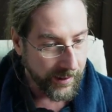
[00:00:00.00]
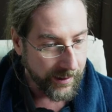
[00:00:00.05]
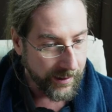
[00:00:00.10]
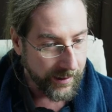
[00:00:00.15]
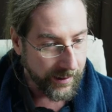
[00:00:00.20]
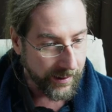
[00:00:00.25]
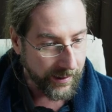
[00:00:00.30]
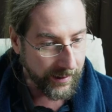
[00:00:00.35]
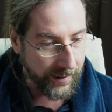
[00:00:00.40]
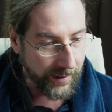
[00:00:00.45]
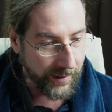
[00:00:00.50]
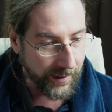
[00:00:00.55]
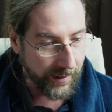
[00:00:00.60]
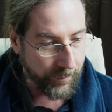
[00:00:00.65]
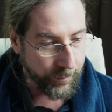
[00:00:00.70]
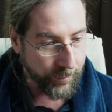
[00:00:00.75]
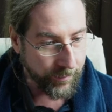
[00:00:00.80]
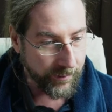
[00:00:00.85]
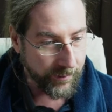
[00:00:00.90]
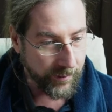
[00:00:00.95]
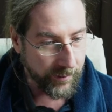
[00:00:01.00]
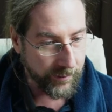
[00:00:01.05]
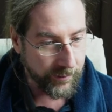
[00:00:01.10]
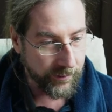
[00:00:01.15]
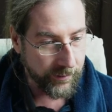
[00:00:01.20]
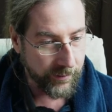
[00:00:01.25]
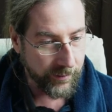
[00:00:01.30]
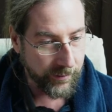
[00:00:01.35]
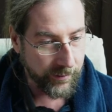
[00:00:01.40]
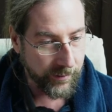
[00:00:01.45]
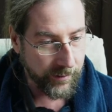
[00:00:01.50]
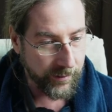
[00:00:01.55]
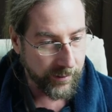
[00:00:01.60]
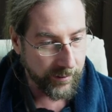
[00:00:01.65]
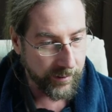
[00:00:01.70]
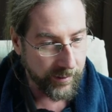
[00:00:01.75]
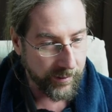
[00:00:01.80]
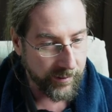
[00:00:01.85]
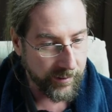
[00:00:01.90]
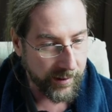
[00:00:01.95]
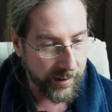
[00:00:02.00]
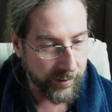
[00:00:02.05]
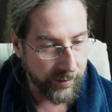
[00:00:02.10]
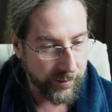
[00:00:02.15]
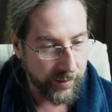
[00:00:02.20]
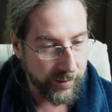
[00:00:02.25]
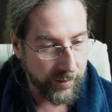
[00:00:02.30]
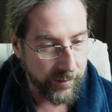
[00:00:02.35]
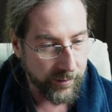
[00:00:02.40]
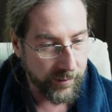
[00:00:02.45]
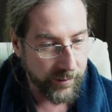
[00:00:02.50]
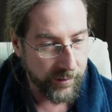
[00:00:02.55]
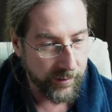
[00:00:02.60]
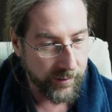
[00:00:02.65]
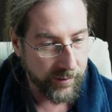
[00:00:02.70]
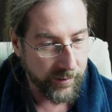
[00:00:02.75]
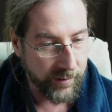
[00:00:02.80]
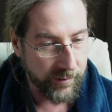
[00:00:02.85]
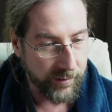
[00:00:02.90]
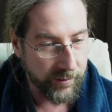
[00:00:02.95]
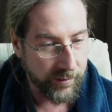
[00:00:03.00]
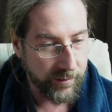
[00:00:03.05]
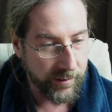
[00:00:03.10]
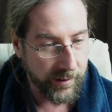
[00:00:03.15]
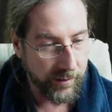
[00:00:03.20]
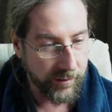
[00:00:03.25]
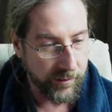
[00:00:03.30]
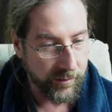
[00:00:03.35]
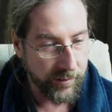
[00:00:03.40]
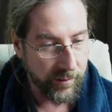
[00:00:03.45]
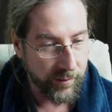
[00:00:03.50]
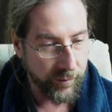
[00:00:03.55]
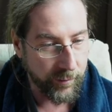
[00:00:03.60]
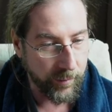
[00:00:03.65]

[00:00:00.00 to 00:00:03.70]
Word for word: Yep, also curious how's the noise insulation of